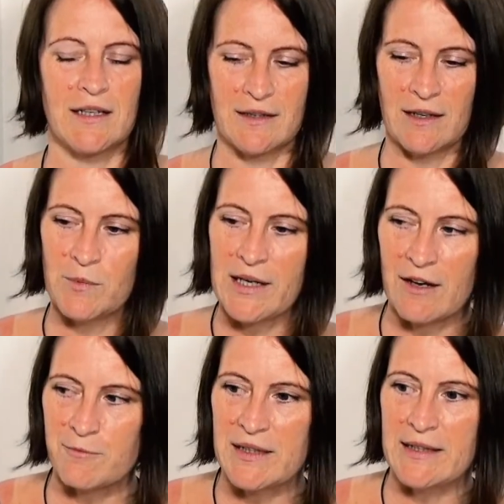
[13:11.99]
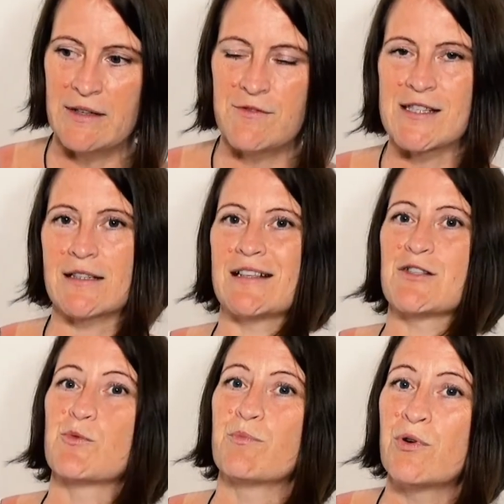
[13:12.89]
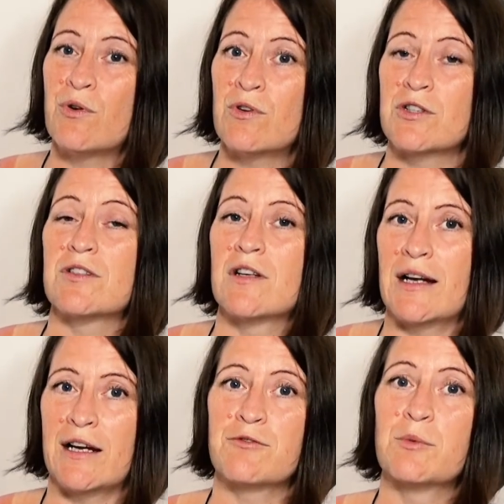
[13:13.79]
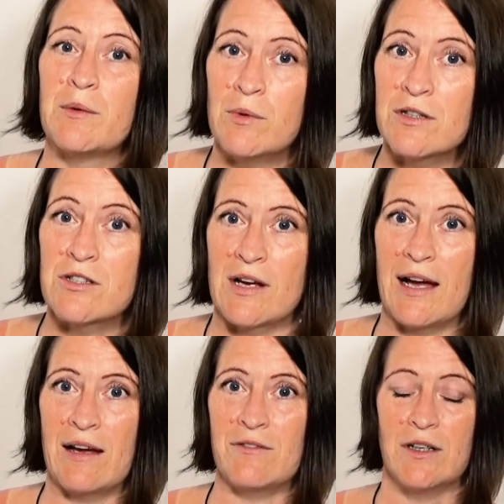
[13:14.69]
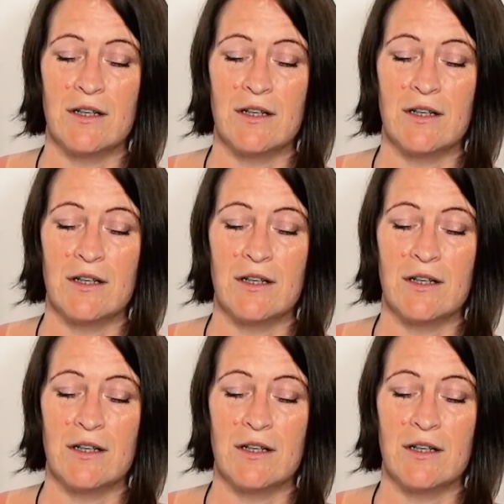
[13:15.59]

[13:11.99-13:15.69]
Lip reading: and then we have beliefs that support the life we want to have.